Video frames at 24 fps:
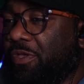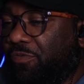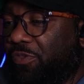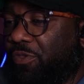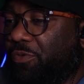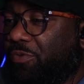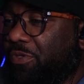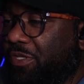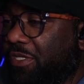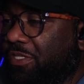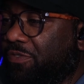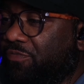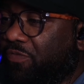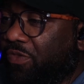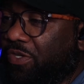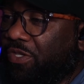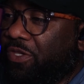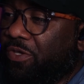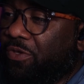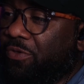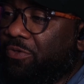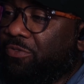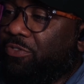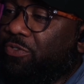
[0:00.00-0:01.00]
view these
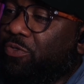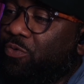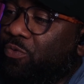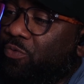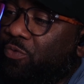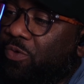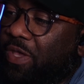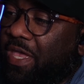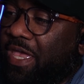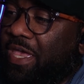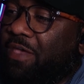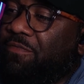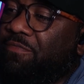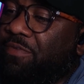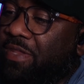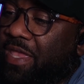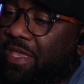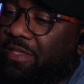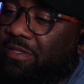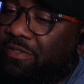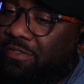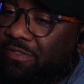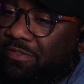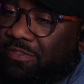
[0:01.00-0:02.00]
videos who have
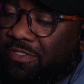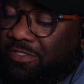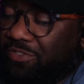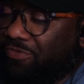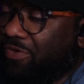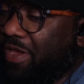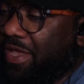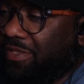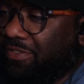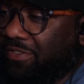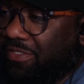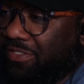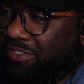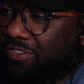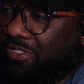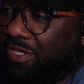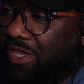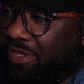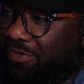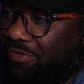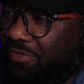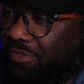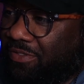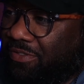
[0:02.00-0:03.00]
not subscribed to this
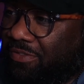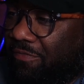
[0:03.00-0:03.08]
channel.